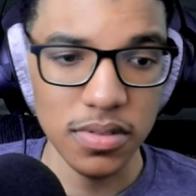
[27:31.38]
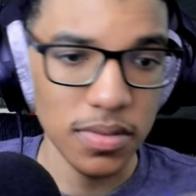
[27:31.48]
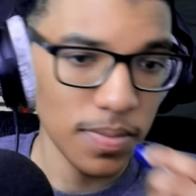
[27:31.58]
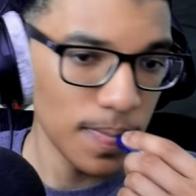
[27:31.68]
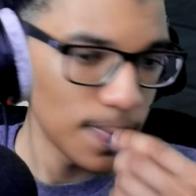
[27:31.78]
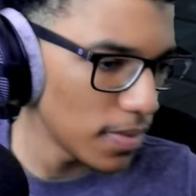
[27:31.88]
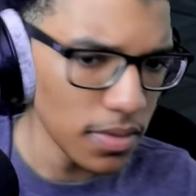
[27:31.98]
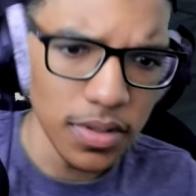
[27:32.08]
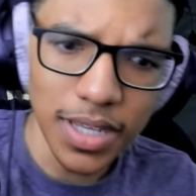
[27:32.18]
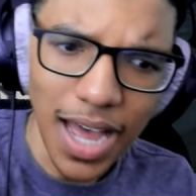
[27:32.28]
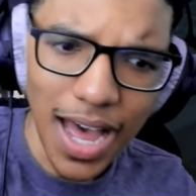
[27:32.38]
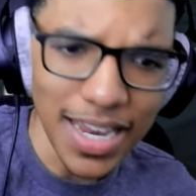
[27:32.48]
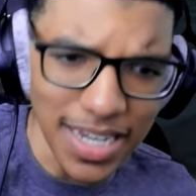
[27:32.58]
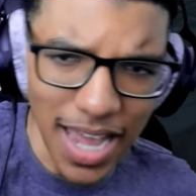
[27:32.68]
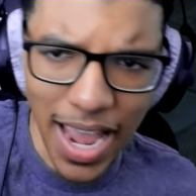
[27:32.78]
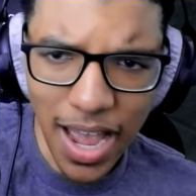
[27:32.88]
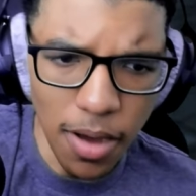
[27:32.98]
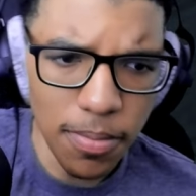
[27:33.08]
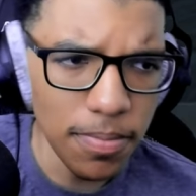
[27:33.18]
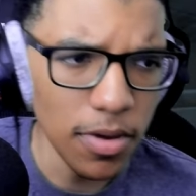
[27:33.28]
Get over here. God
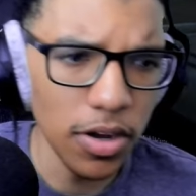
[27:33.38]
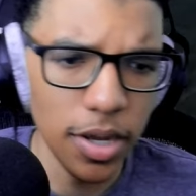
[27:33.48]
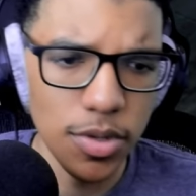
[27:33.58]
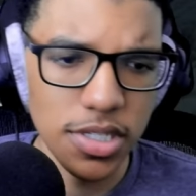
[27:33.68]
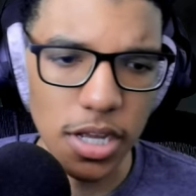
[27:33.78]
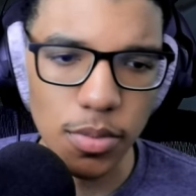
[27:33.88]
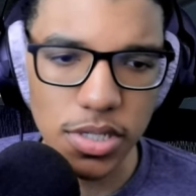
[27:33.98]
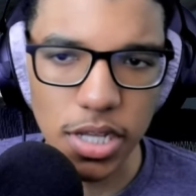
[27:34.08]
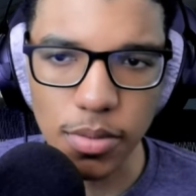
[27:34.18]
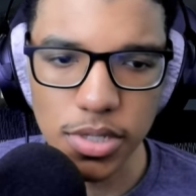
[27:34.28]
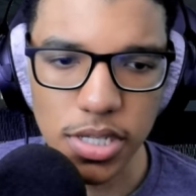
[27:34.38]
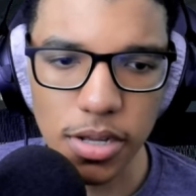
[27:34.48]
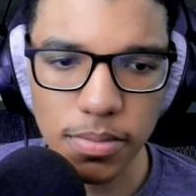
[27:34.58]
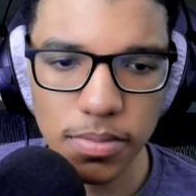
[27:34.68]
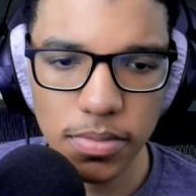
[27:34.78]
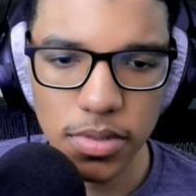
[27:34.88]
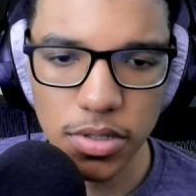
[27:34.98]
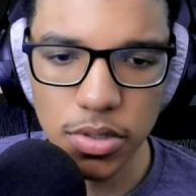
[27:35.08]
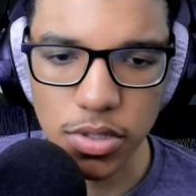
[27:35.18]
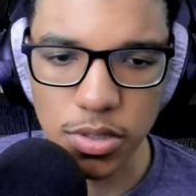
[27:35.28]
damn. Okay, what's up? What's up? What's up?
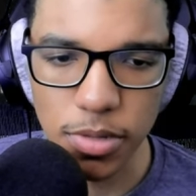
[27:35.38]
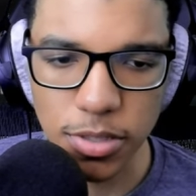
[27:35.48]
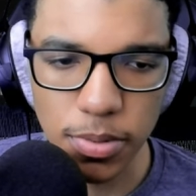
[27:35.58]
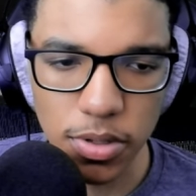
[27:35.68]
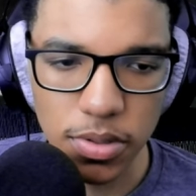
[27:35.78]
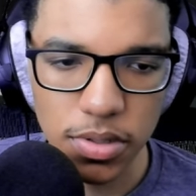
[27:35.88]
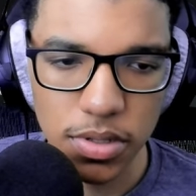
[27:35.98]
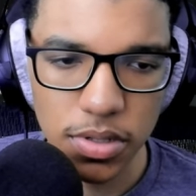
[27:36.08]
Doing too much, bro.